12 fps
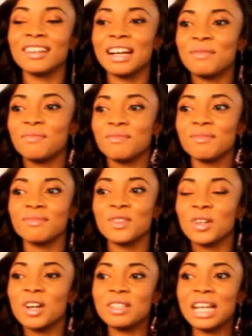I'm
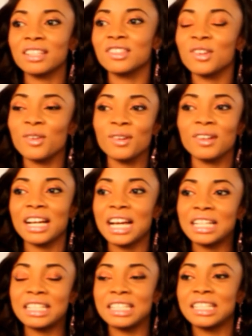your girl next door
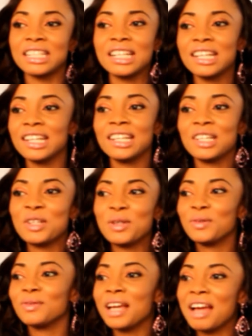and, you
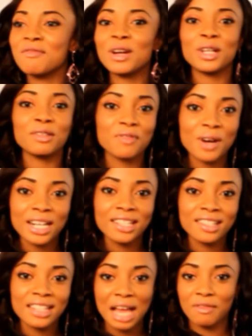know, I have regular
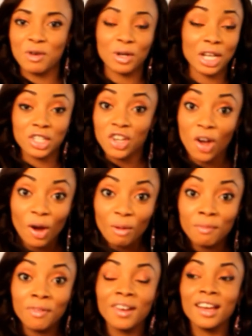friends, I have a regular
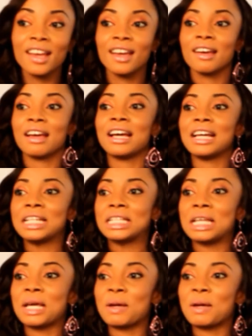job. And